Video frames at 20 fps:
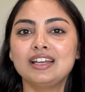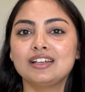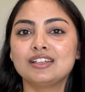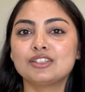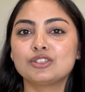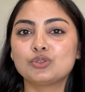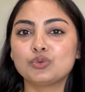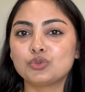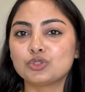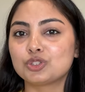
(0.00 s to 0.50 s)

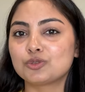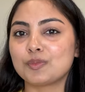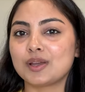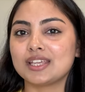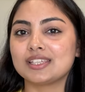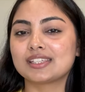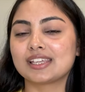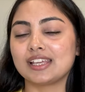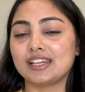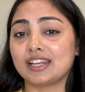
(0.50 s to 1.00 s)
suits my
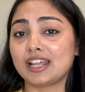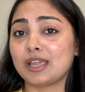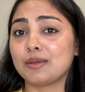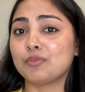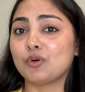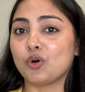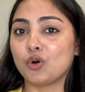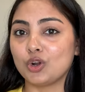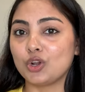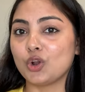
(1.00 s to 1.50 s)
skin type
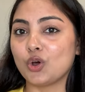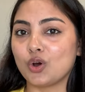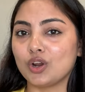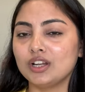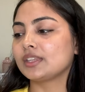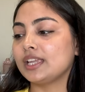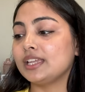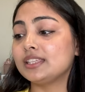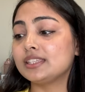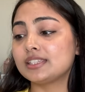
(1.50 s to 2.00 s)
or not.
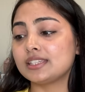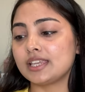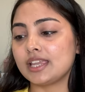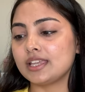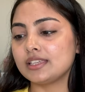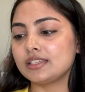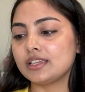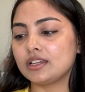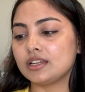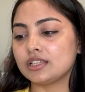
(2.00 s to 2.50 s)
It
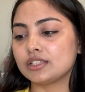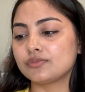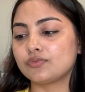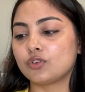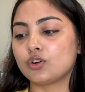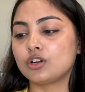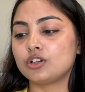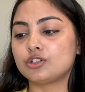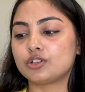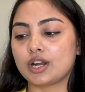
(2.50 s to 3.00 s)
says it is
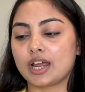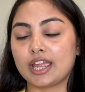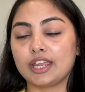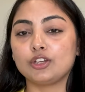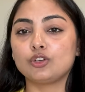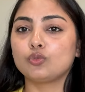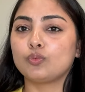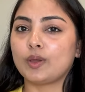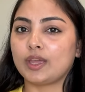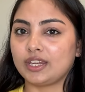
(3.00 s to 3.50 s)
for dry
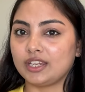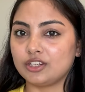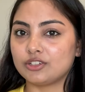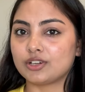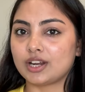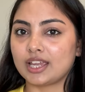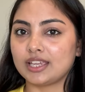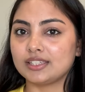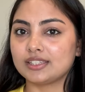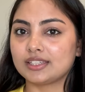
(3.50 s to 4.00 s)
to very
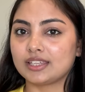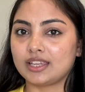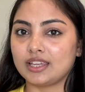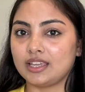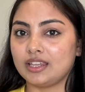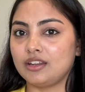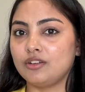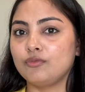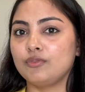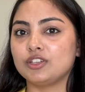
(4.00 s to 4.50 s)
dry
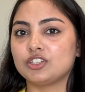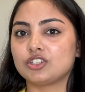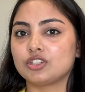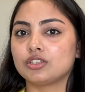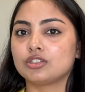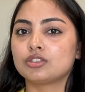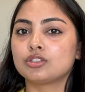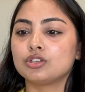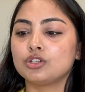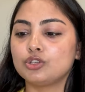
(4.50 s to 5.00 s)
skin, which
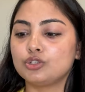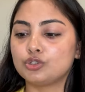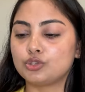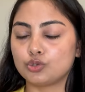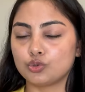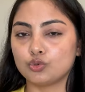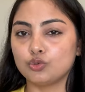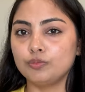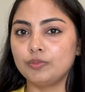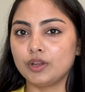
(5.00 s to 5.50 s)
is
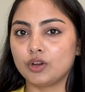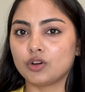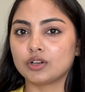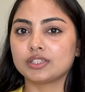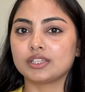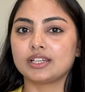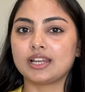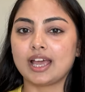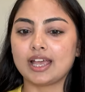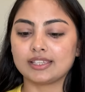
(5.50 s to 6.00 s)
true because
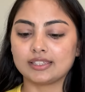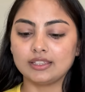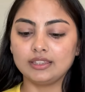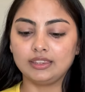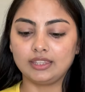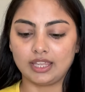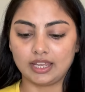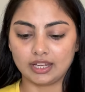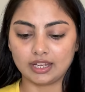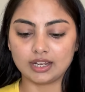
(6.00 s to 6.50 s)
it has a
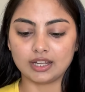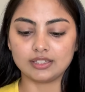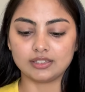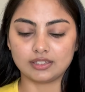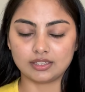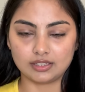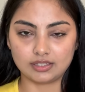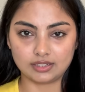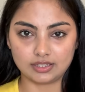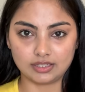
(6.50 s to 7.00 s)
thick
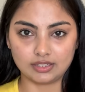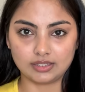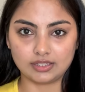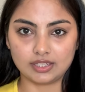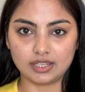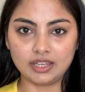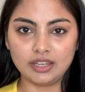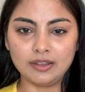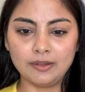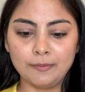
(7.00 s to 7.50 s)

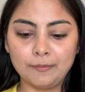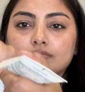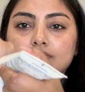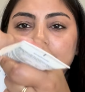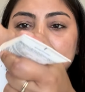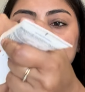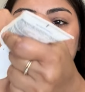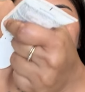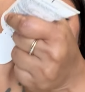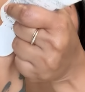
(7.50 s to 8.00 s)
consistency. It
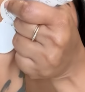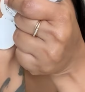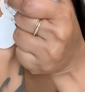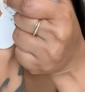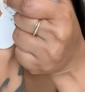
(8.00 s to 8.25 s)
retails for